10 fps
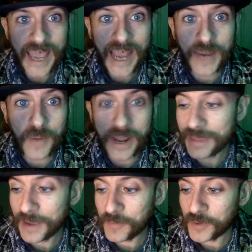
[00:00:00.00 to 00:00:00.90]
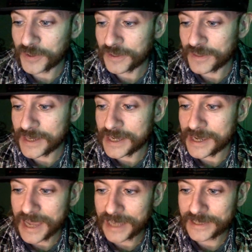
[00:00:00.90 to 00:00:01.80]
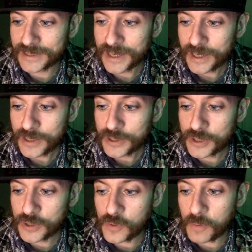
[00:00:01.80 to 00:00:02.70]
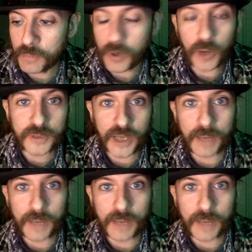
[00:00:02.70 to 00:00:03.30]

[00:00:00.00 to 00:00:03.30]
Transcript: Anyway, that was the next 2 pops.